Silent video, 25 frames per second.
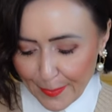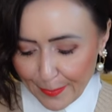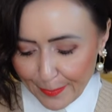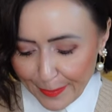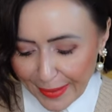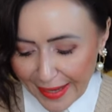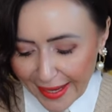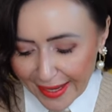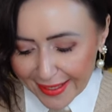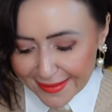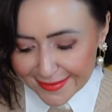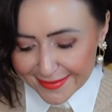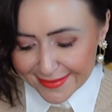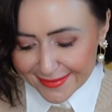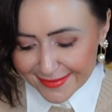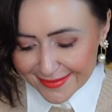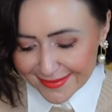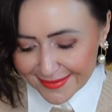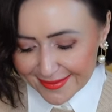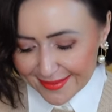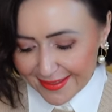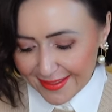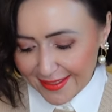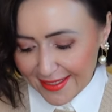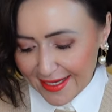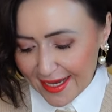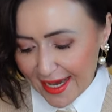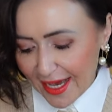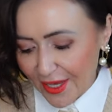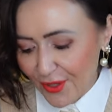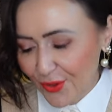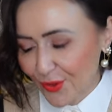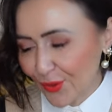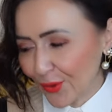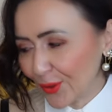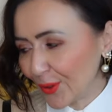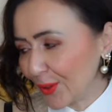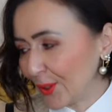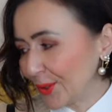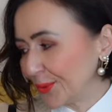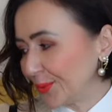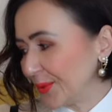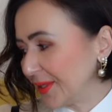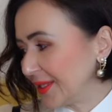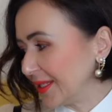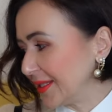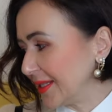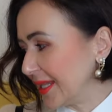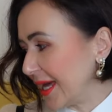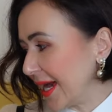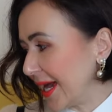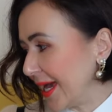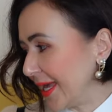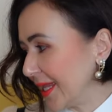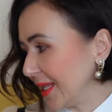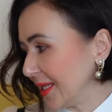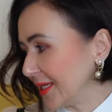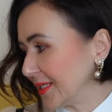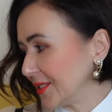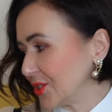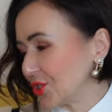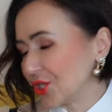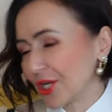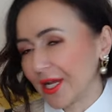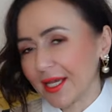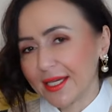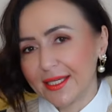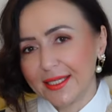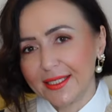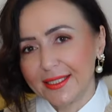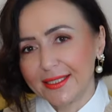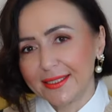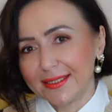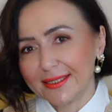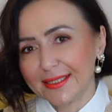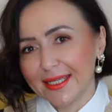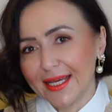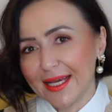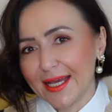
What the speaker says: But I thought with the nylon jacket,